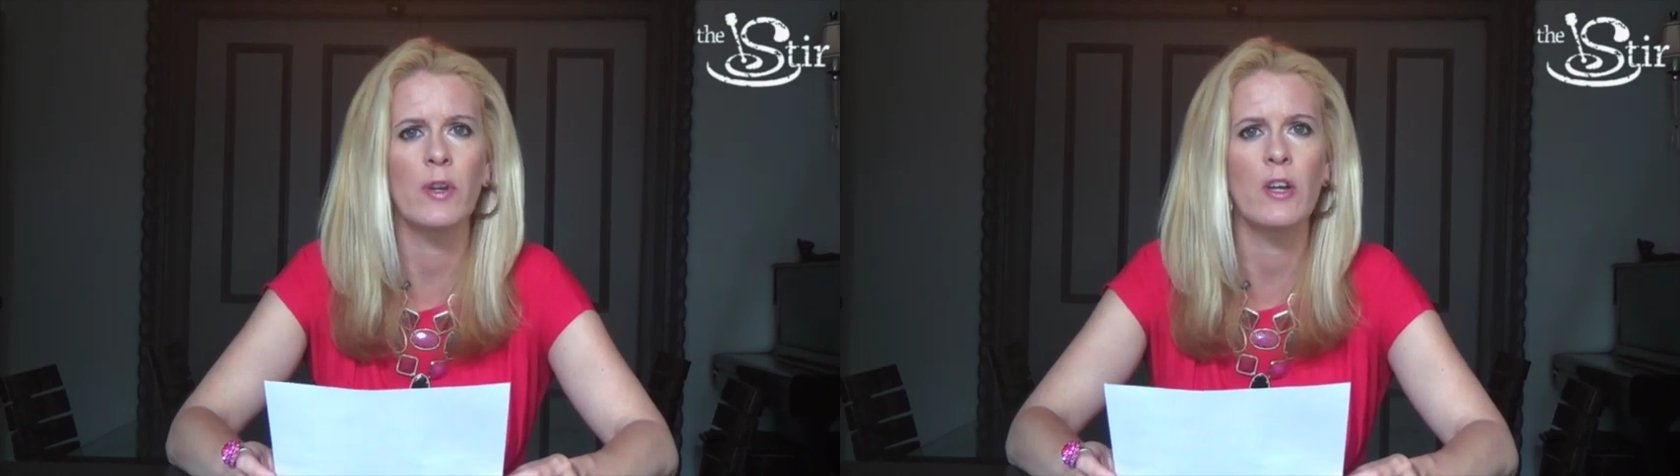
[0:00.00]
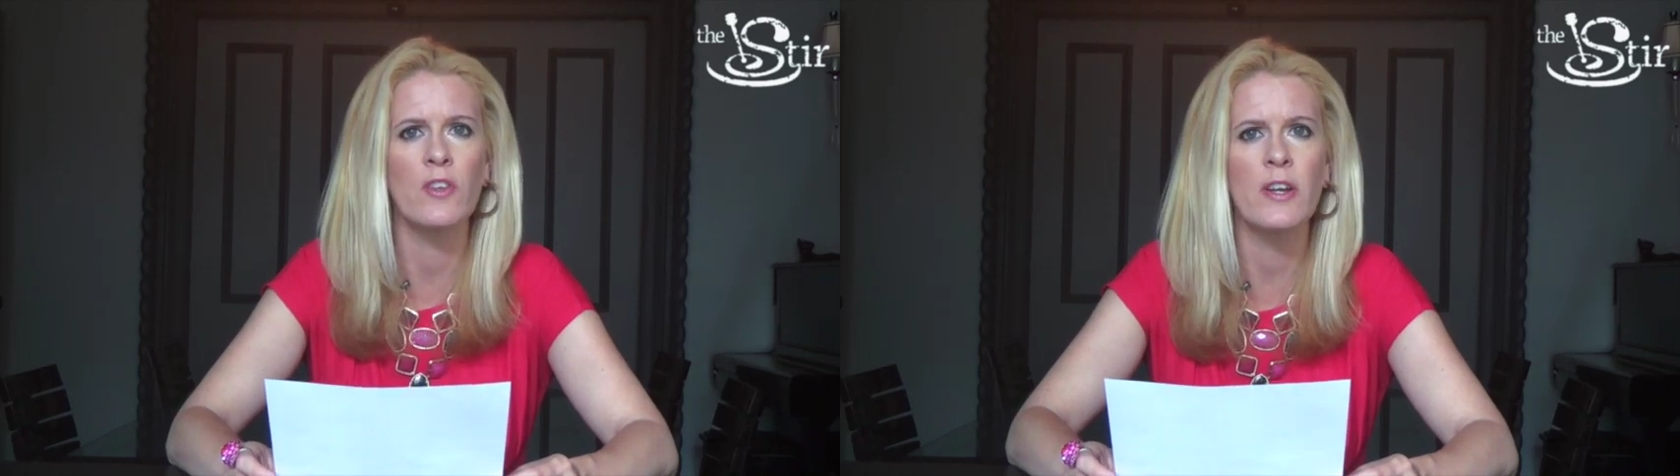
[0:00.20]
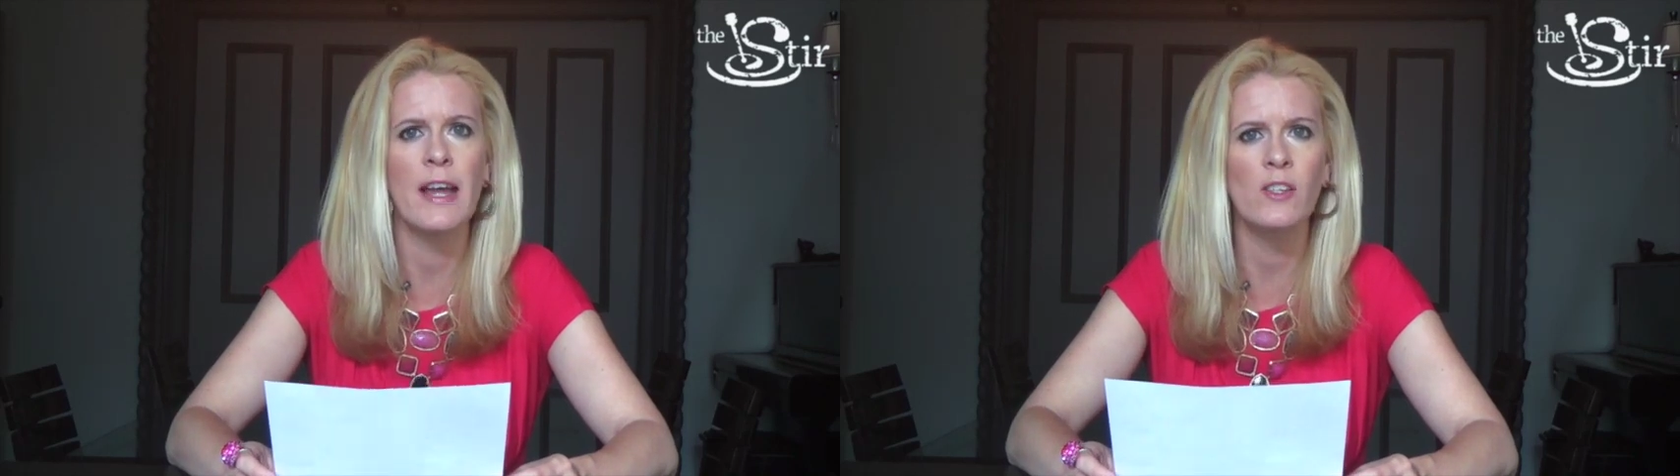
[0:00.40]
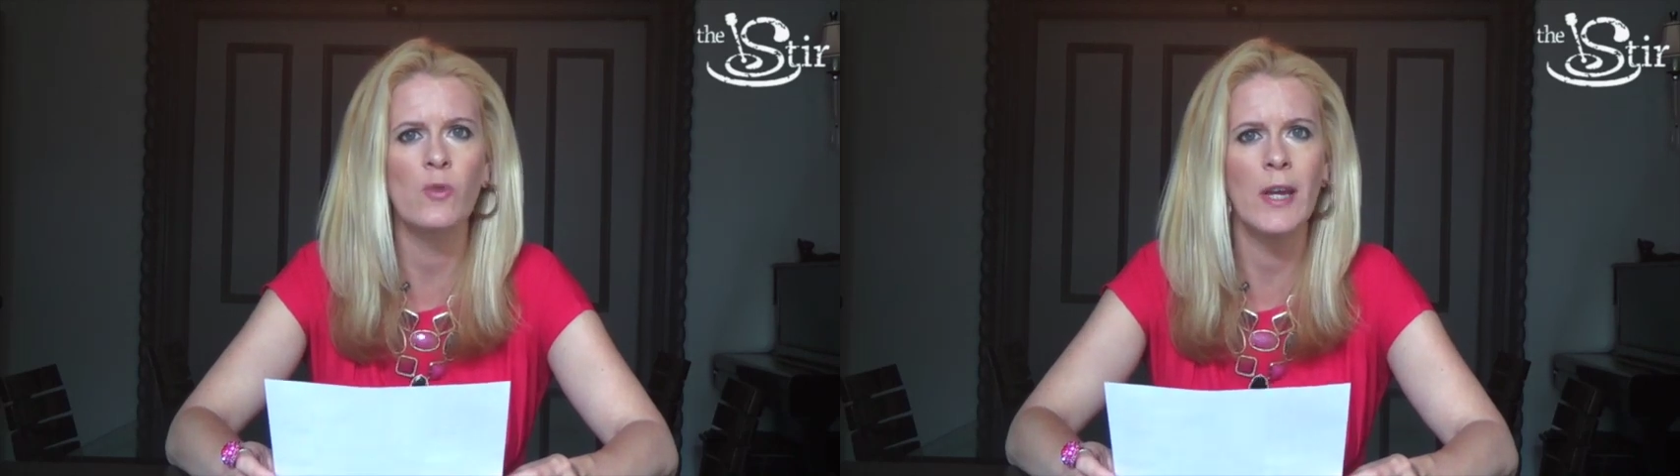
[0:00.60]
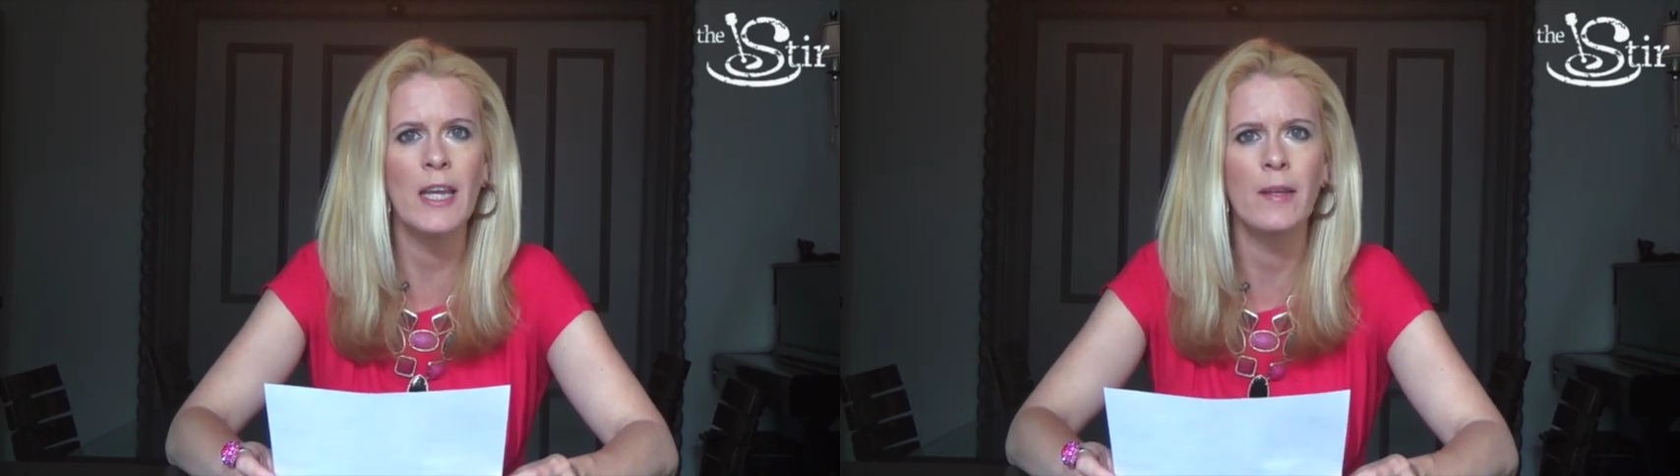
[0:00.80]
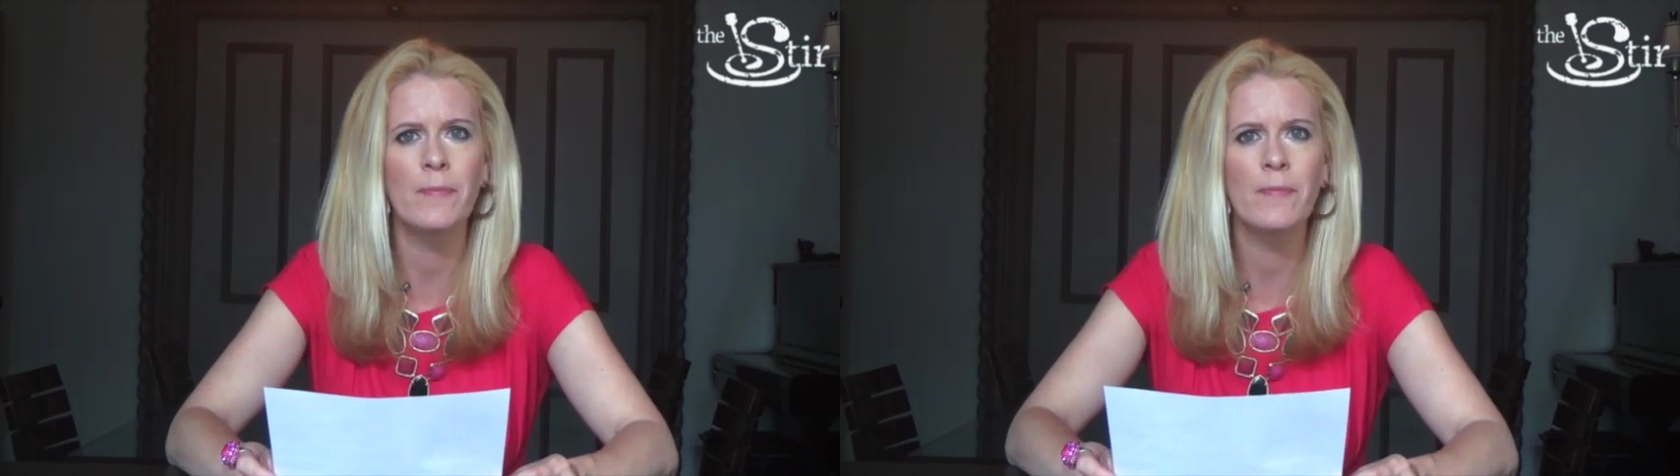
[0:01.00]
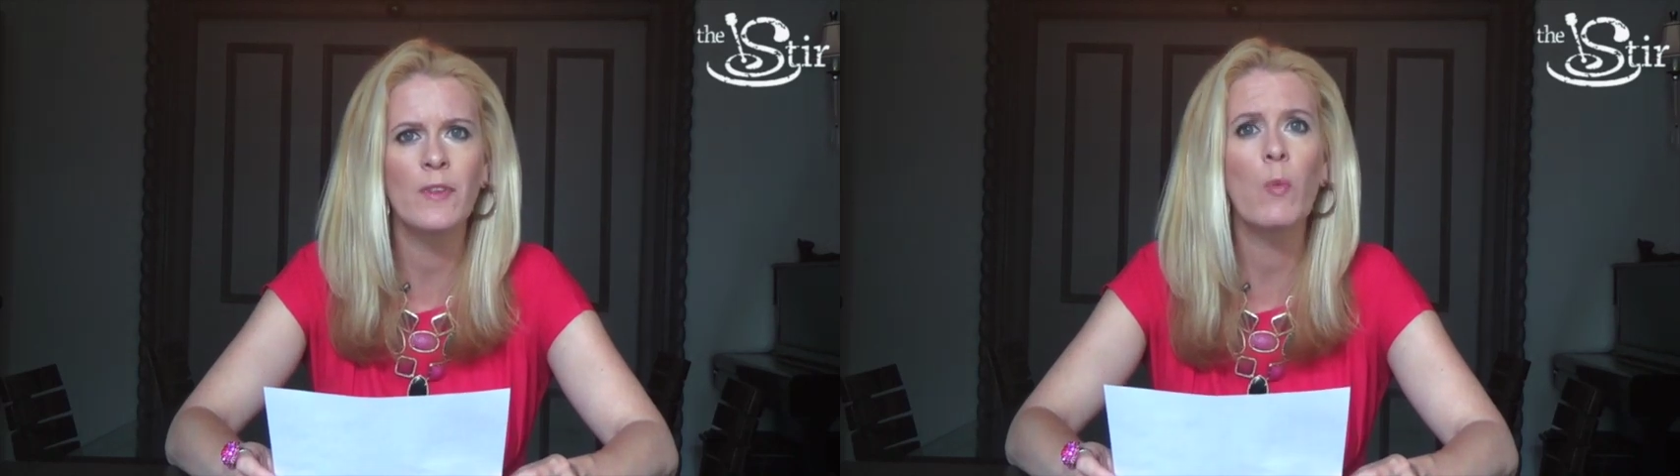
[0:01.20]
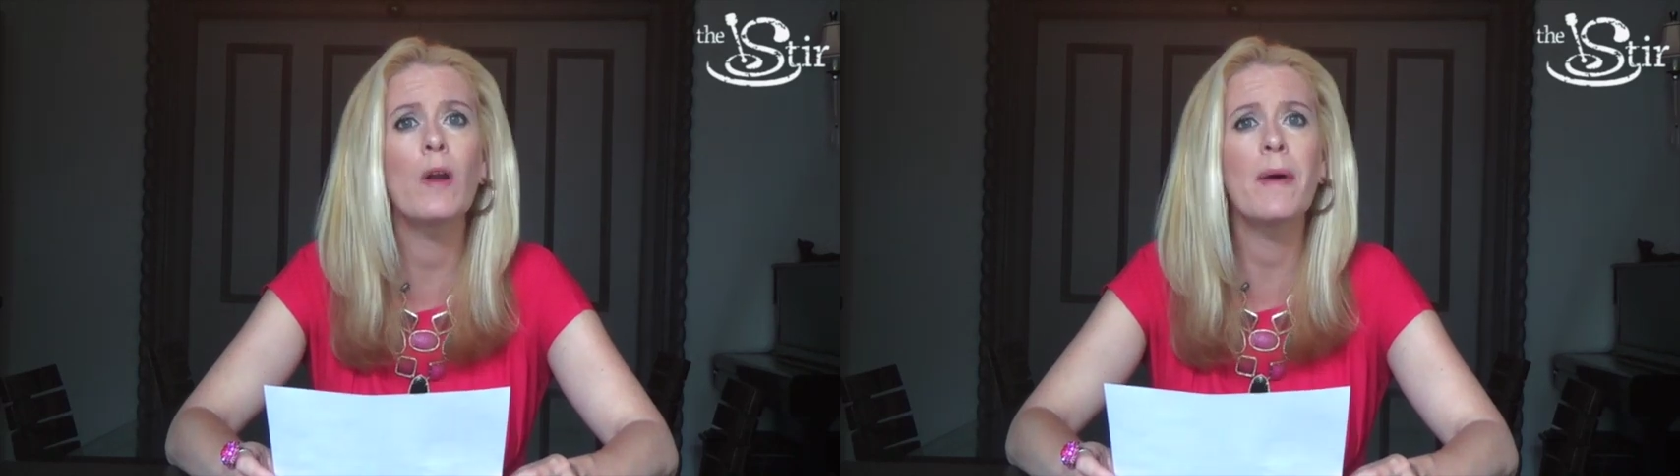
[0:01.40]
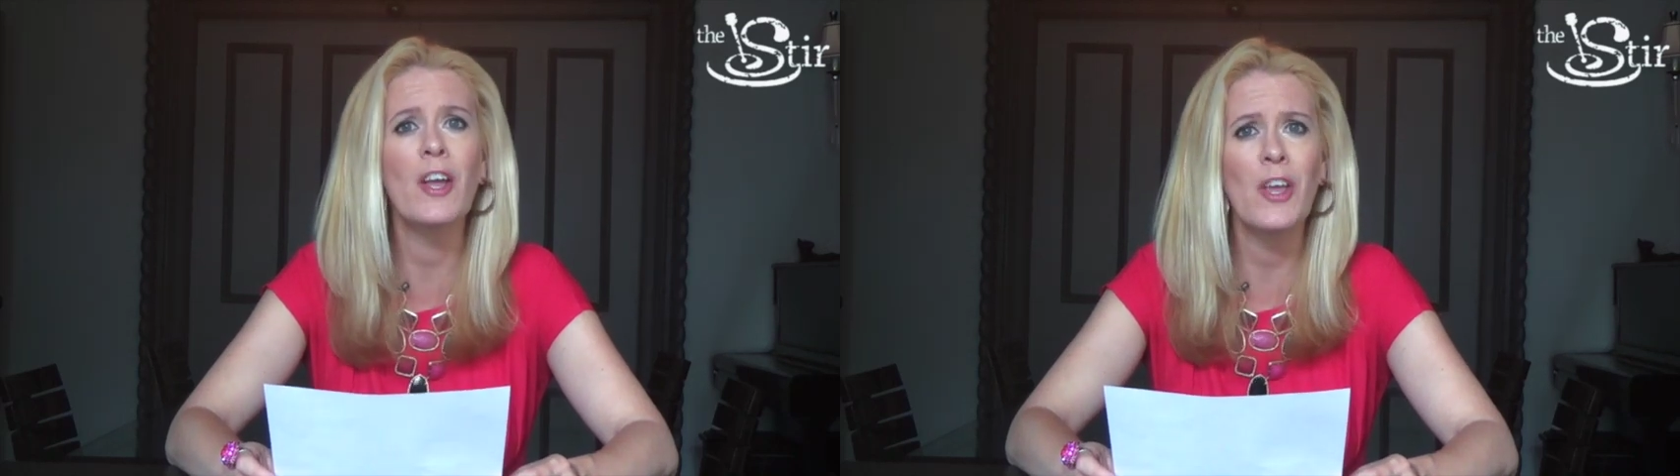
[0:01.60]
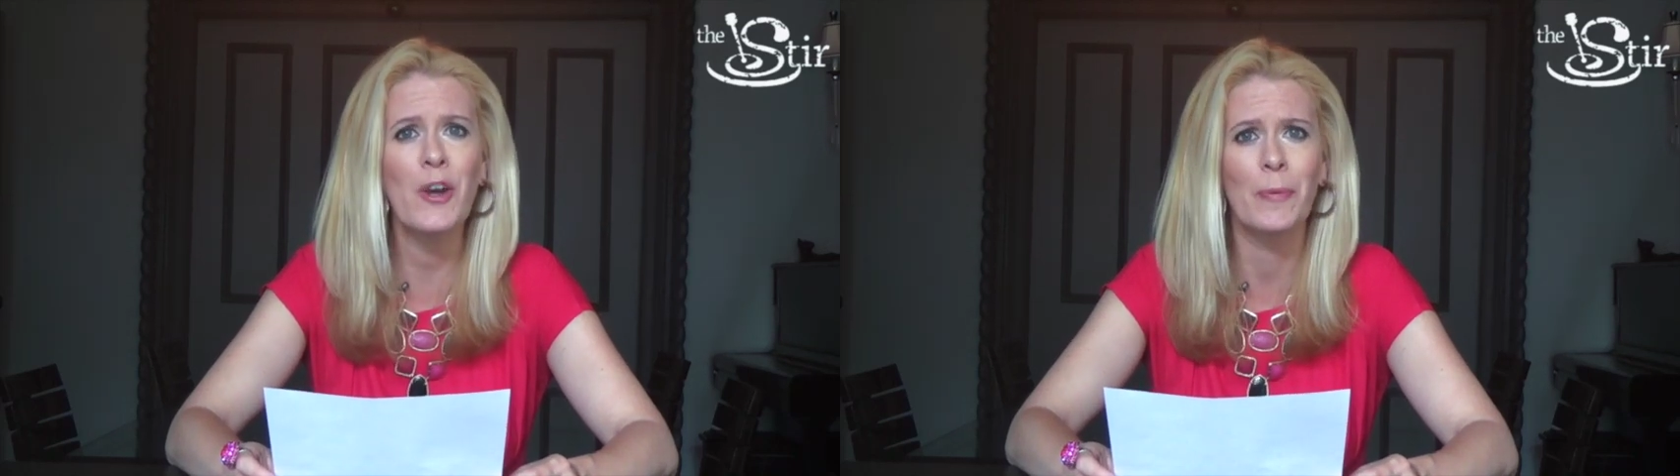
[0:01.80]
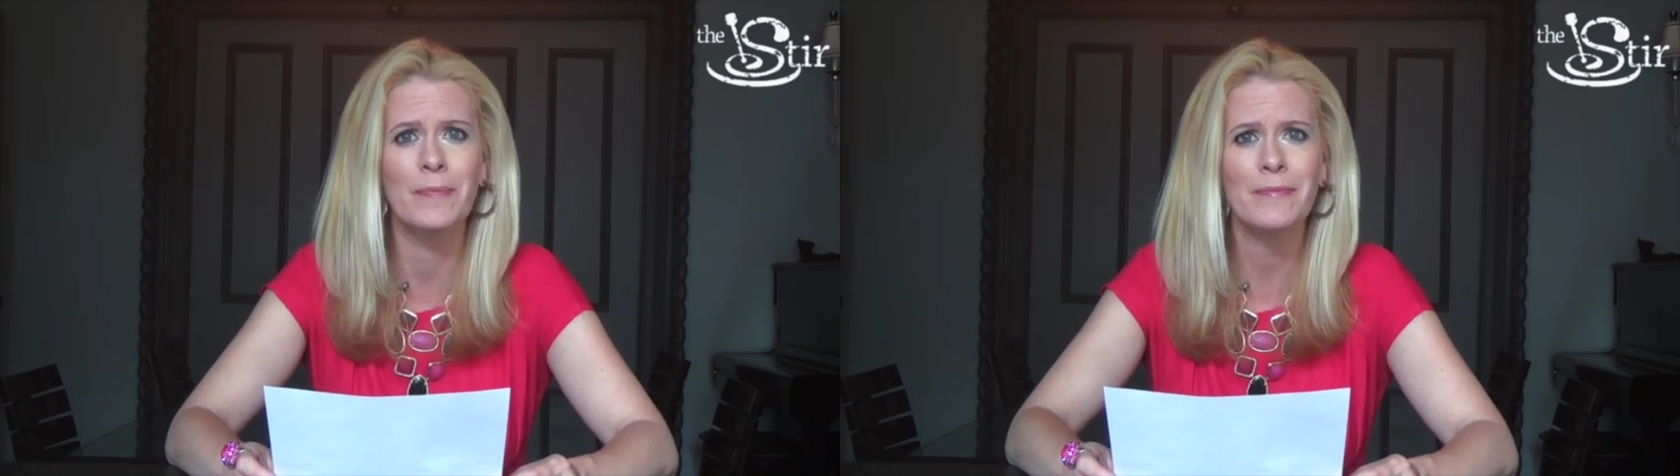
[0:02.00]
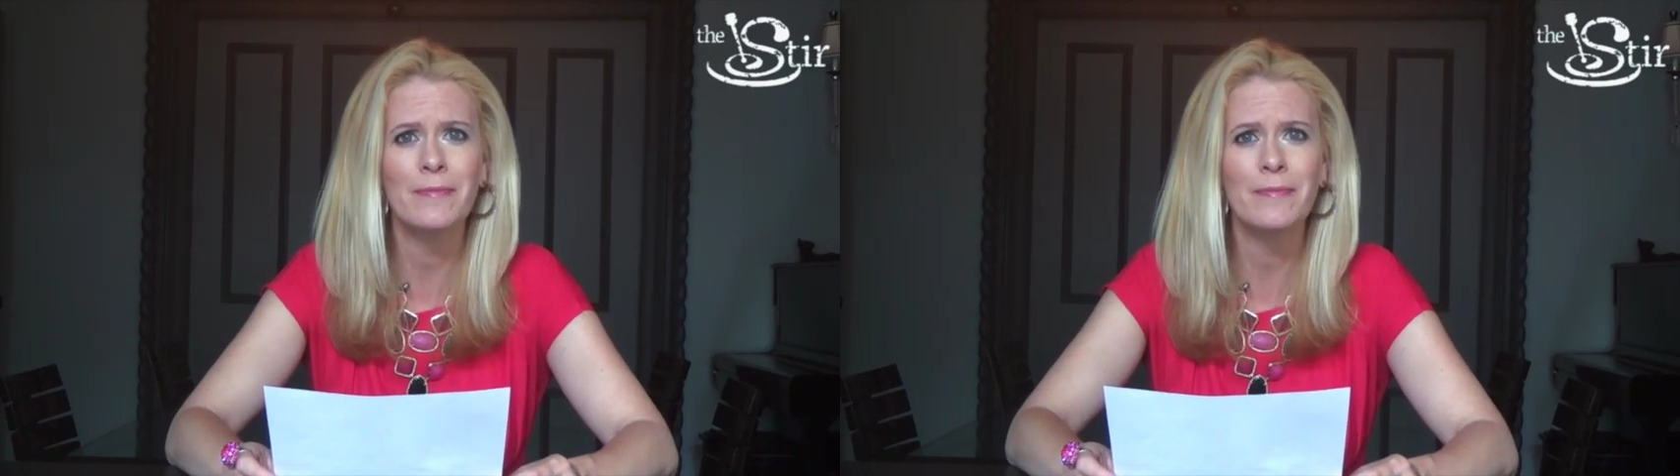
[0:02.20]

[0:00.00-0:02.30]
reunion next week. What about you?